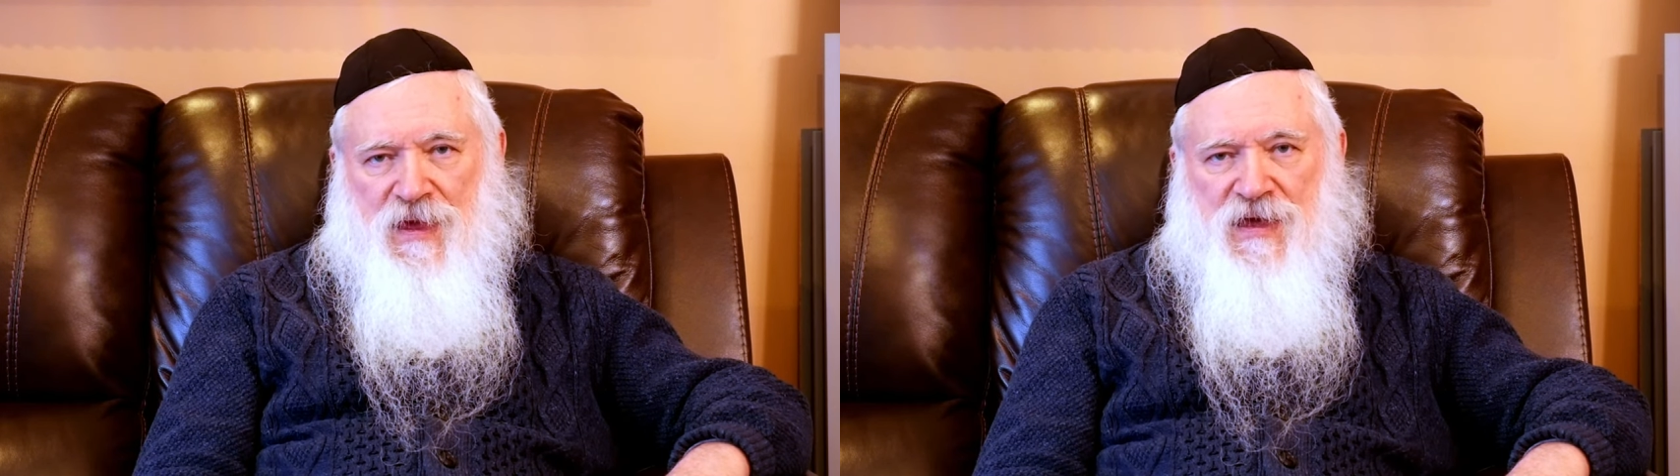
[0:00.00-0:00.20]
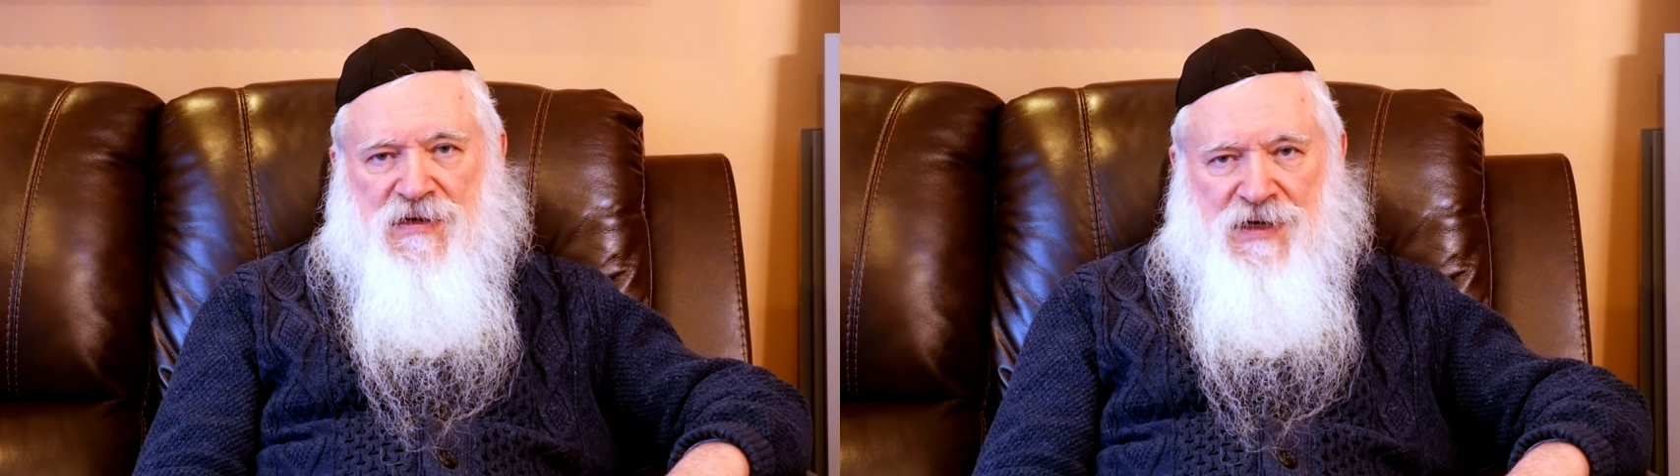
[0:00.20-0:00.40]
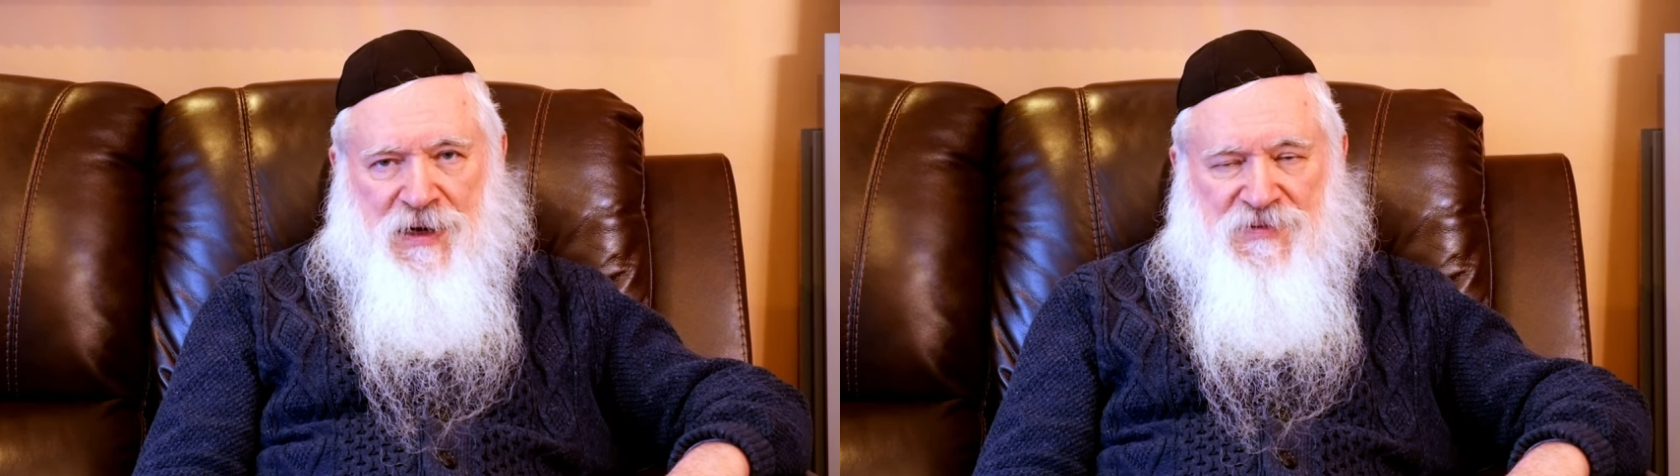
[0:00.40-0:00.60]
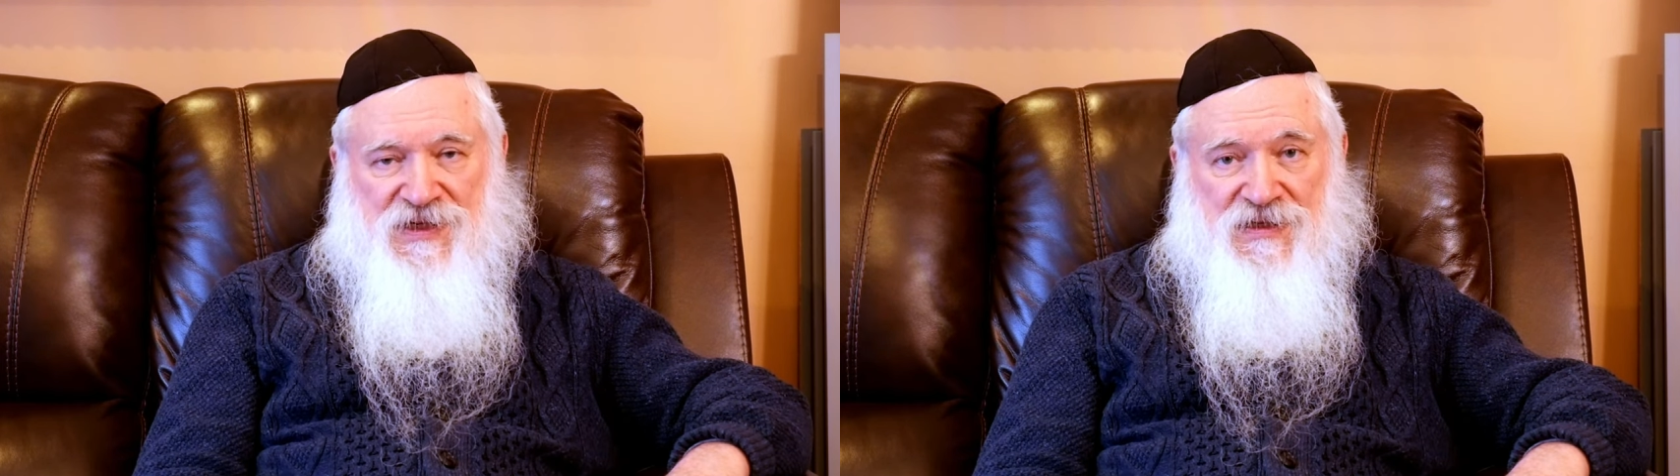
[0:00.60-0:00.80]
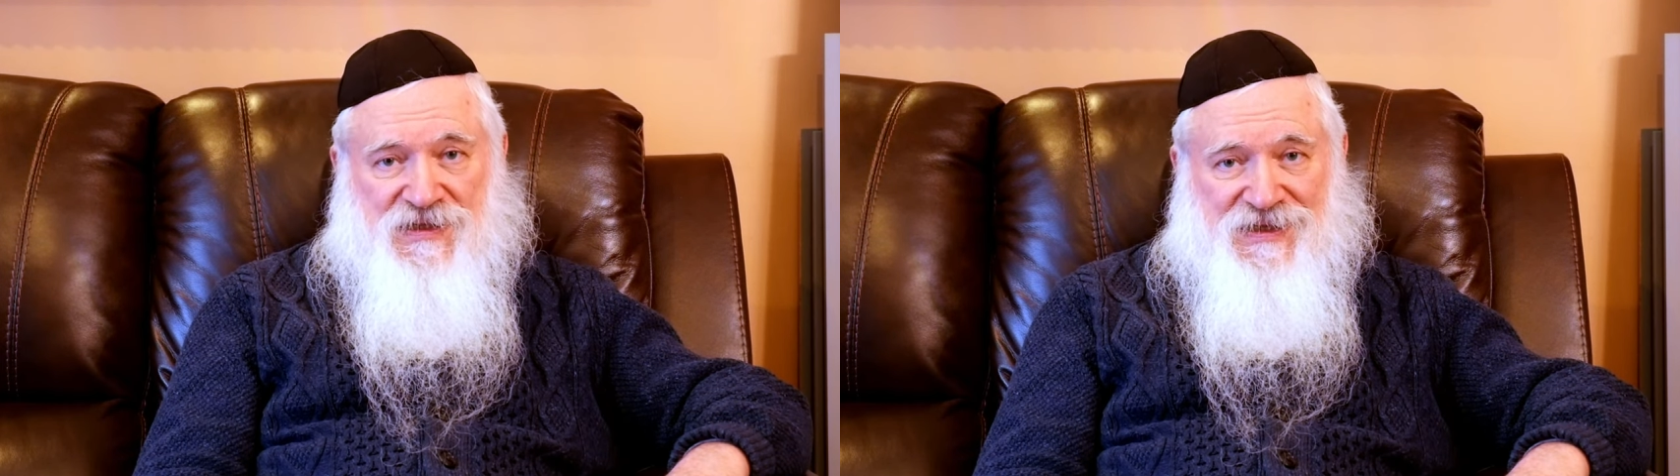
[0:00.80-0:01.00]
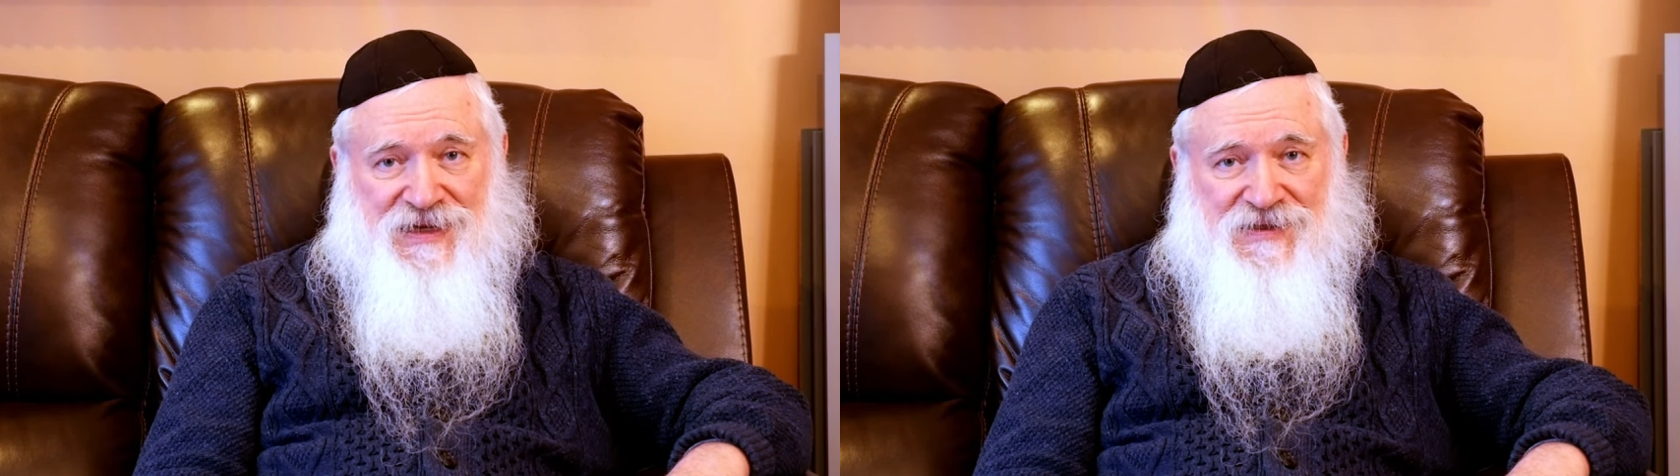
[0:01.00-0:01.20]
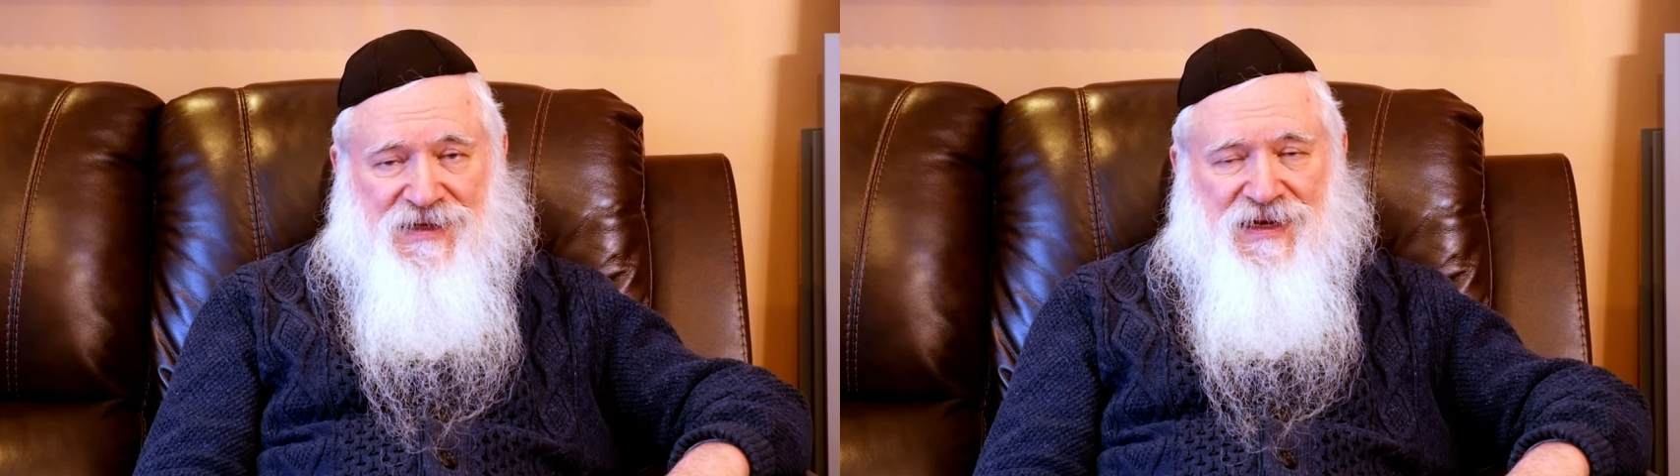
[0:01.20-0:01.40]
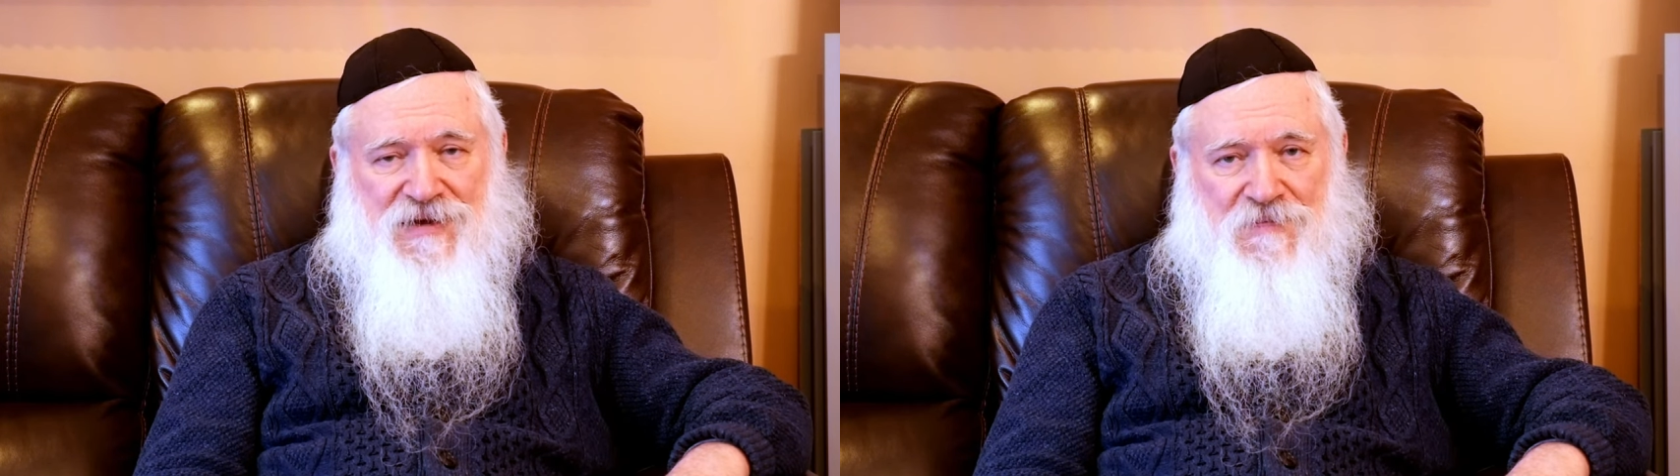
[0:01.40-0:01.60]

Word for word: He comes in the sense that he